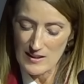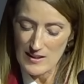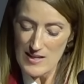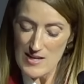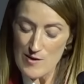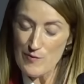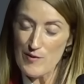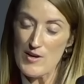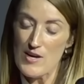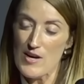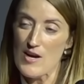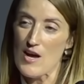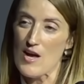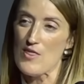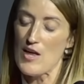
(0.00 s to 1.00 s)
even
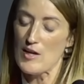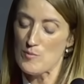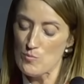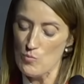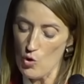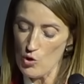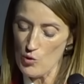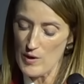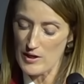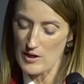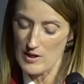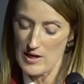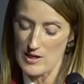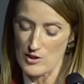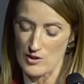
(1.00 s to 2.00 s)
here, that more
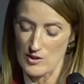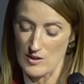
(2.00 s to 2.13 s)
regulation